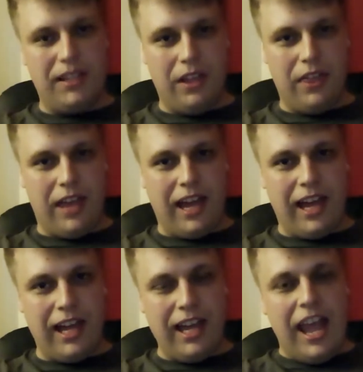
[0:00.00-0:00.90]
like
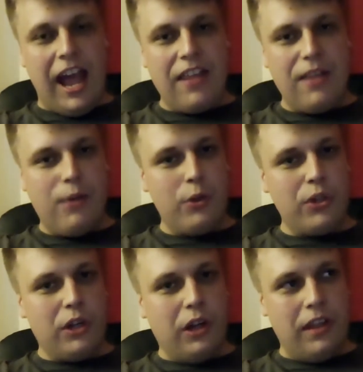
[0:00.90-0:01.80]
that. And then you've
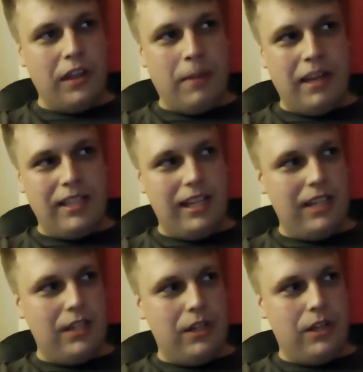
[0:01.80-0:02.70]
also got the ability
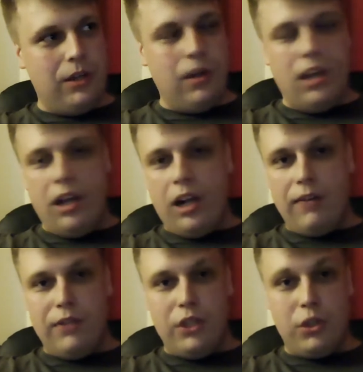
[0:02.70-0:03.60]
to kind
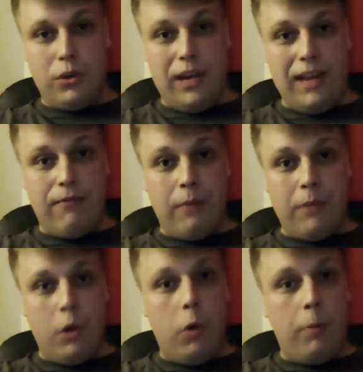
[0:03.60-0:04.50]
of stream from
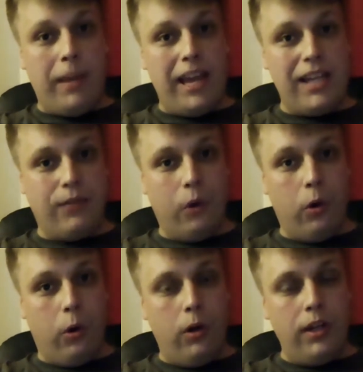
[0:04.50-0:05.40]
your
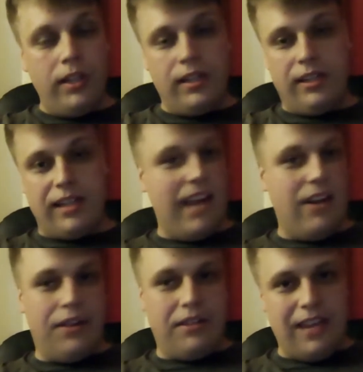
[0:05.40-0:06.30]
PS4 to, say,
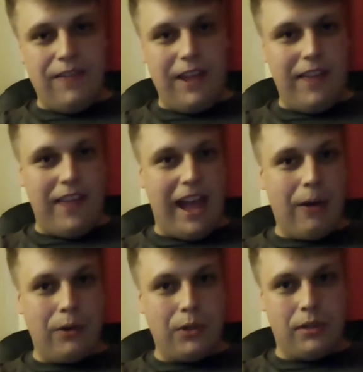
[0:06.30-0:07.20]
another TV in the
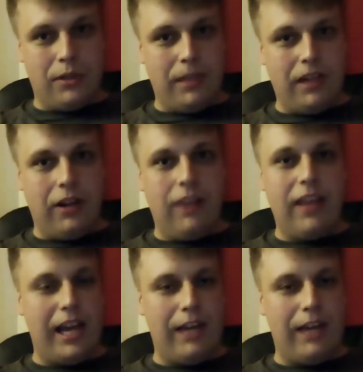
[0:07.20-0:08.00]
house or something like that. If